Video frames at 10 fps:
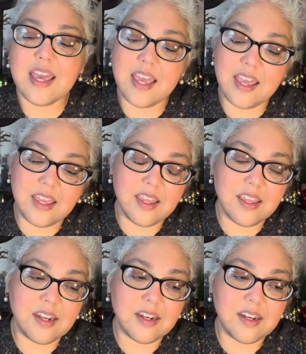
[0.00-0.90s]

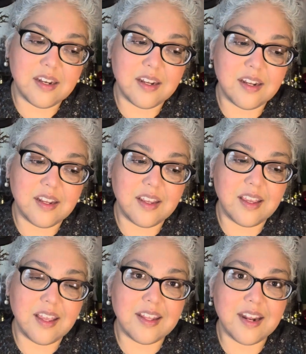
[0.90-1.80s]
And,
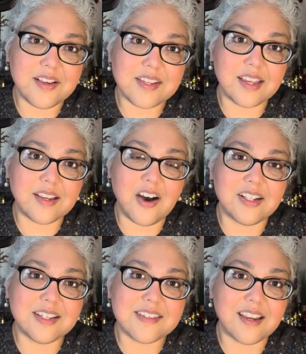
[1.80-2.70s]
and then I was like all
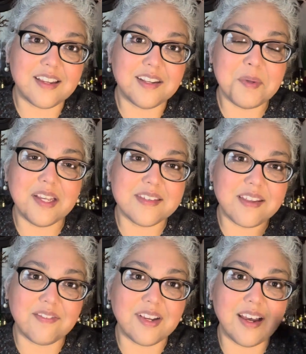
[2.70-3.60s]
excited because
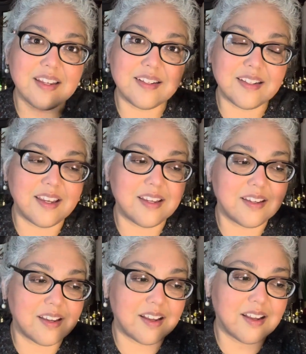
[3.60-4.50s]
they've got
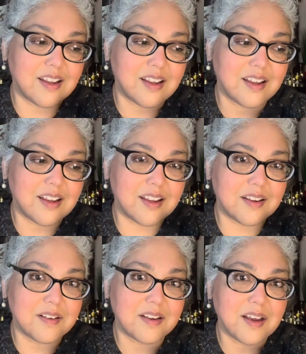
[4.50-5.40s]
like uh,
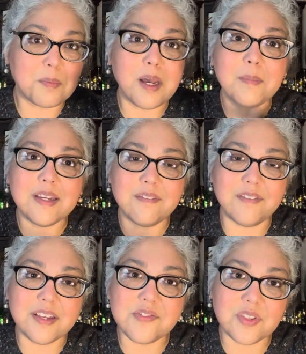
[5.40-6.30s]
upcoming
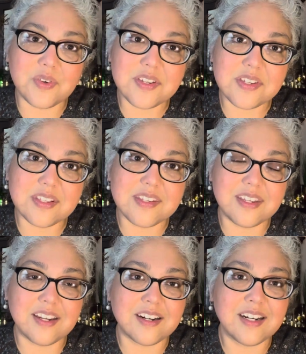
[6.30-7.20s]
events for the rest of this
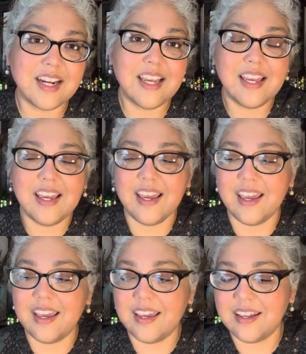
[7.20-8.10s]
year.
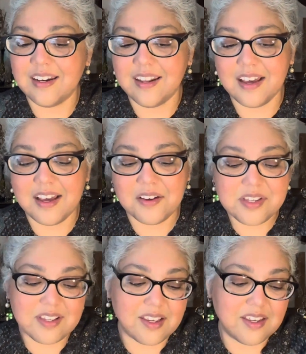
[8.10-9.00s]
And I
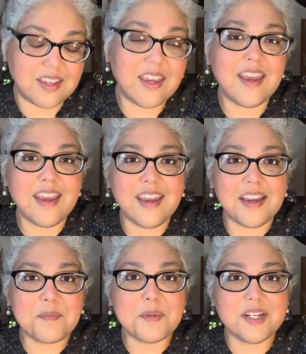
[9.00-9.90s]
was like, yay,
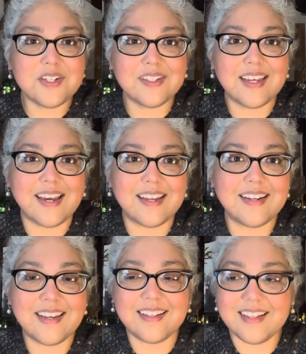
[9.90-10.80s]
I'm going to do that.
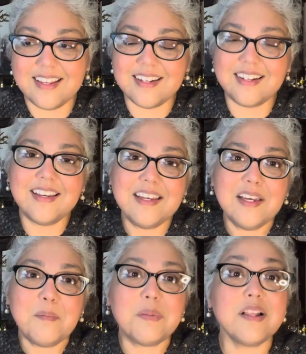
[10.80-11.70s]
And then
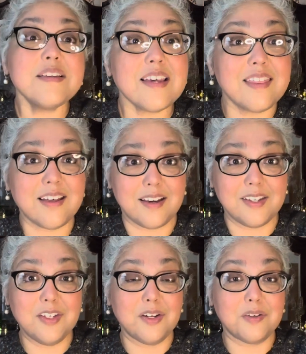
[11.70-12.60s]
plus I thought,
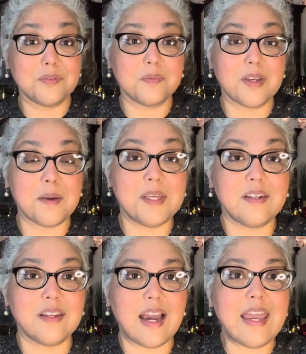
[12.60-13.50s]
you know, I
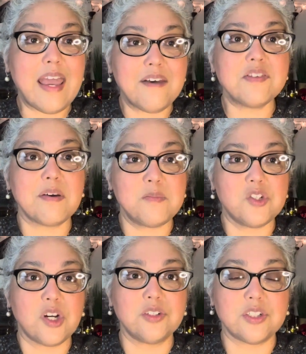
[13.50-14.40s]
mean, I have some
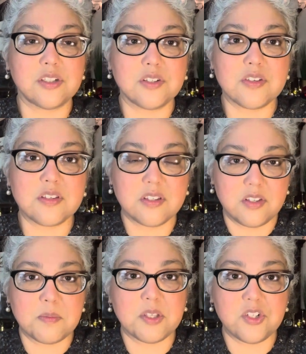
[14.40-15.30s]
junk journals,
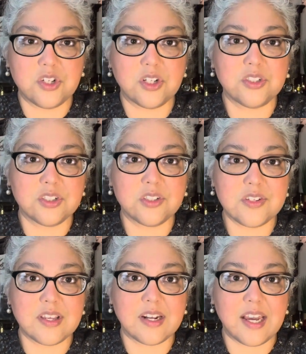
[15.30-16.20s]
some of the junk
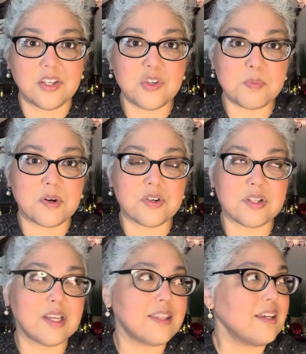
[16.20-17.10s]
journals that I use
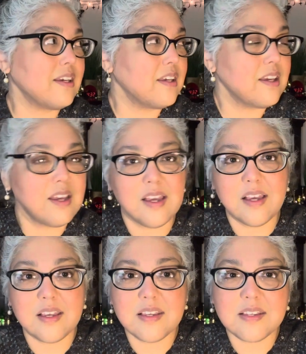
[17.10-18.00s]
personally. I think
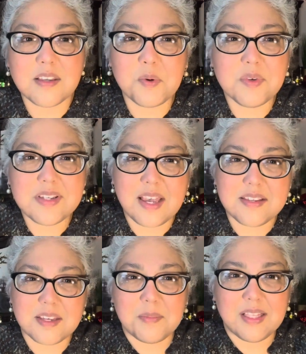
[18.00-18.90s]
someone was
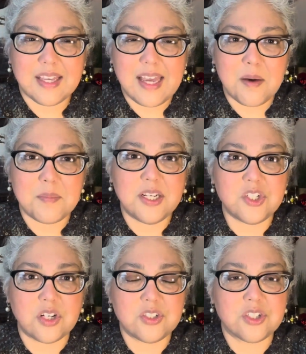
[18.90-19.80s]
asking me like, how many
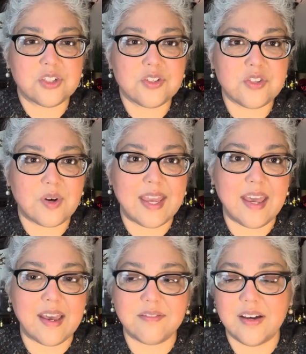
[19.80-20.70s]
junk journals do I
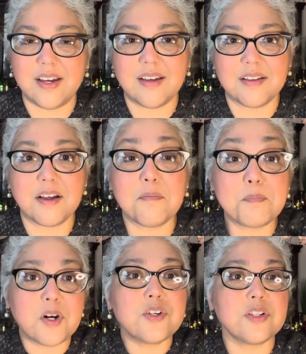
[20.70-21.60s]
have now? I, uh,
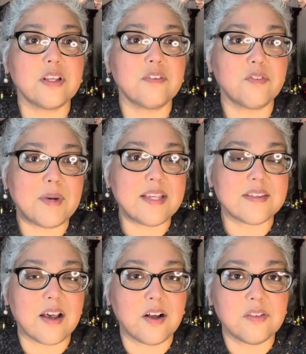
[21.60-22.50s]
personally for
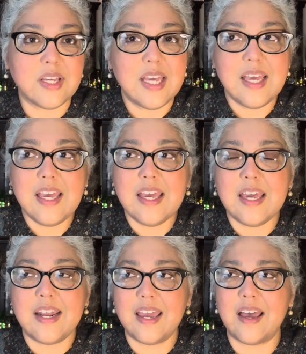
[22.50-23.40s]
myself.
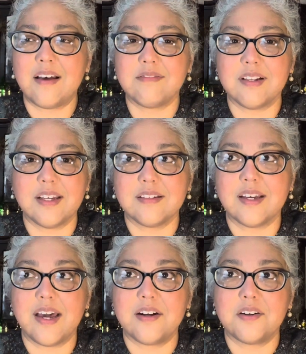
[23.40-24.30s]
And I have like,
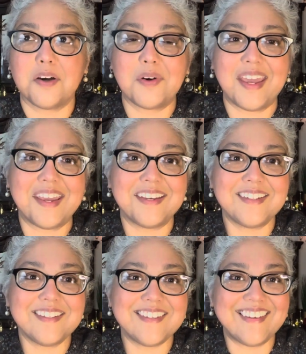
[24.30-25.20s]
I don't know,
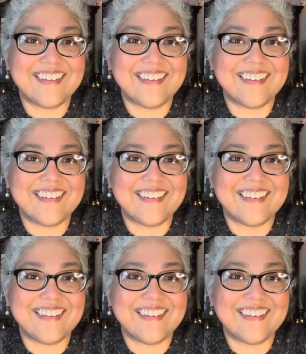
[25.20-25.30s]
eight,